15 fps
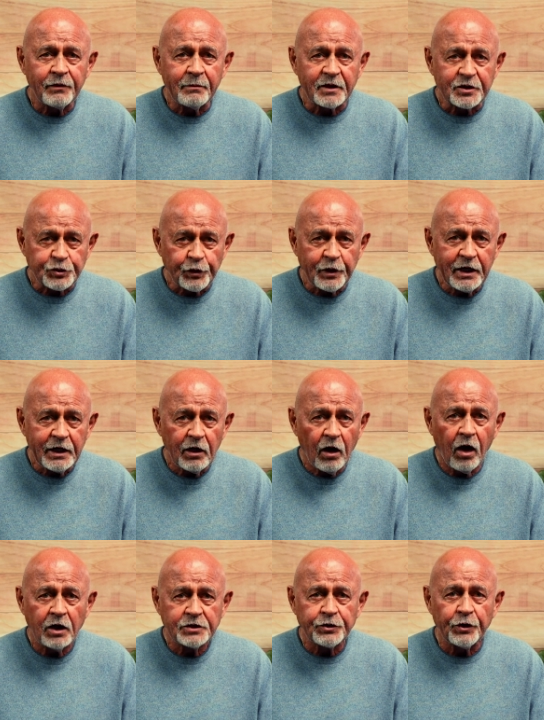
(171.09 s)
from a tree
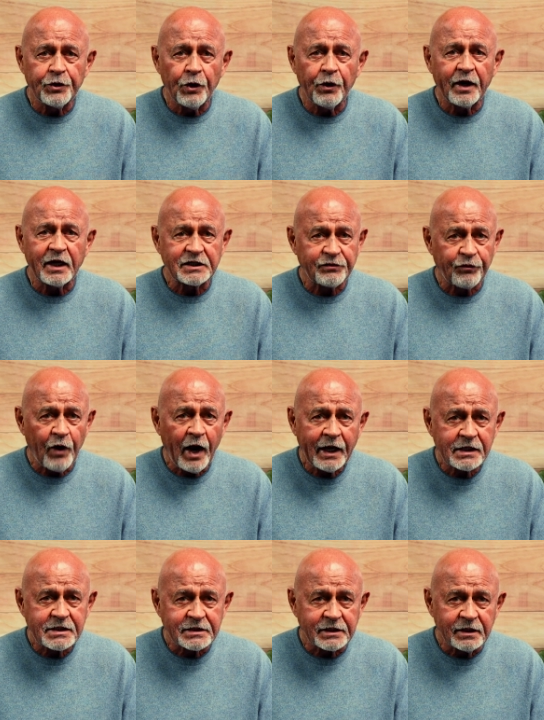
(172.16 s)
also known as
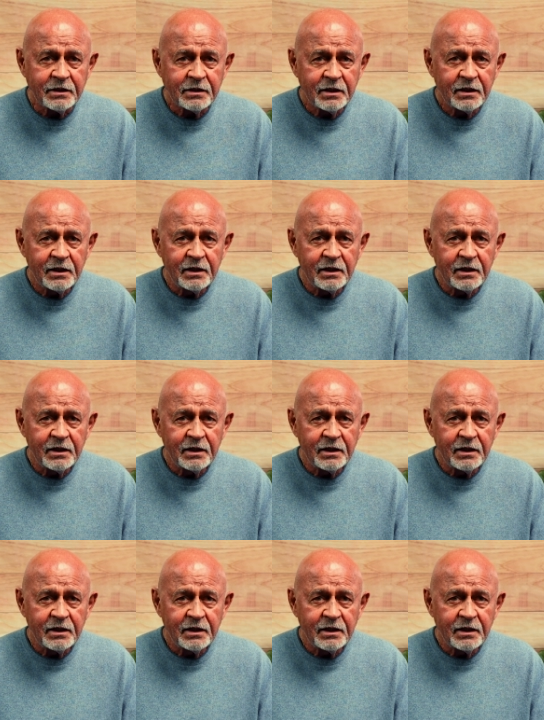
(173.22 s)
frankincense,